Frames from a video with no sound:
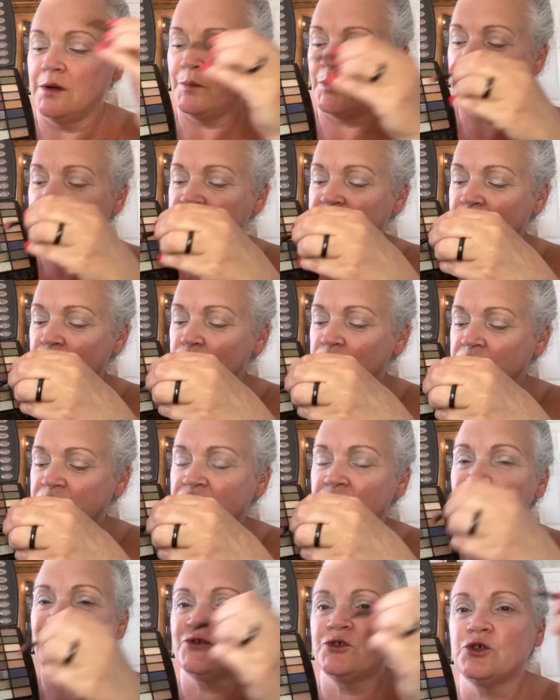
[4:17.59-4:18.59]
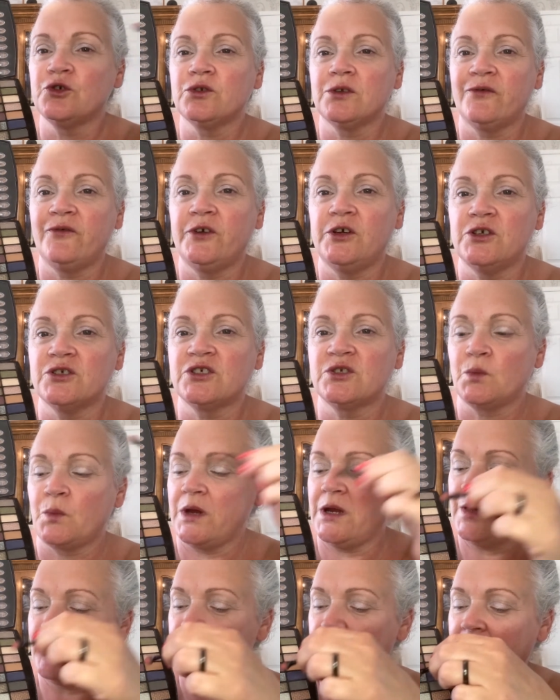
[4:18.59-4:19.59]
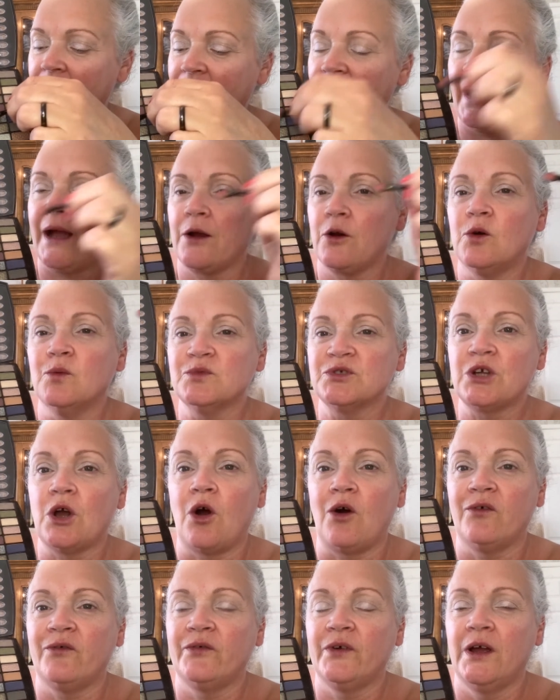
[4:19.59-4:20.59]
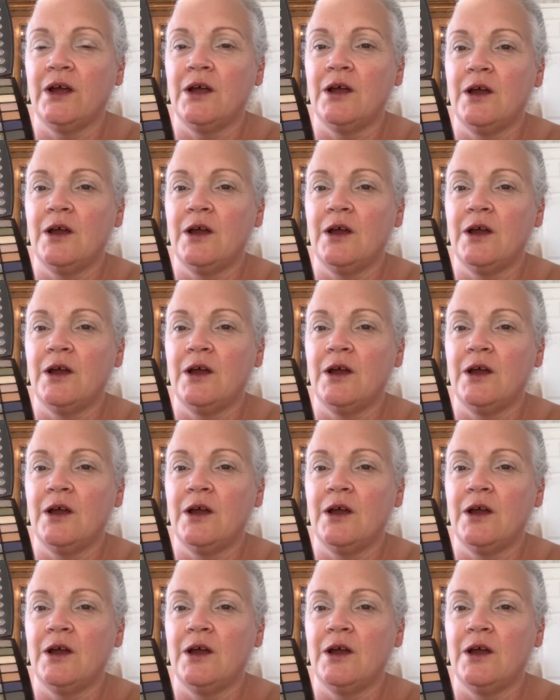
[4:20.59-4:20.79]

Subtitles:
but as soon as you've took the first sweep and that comes off,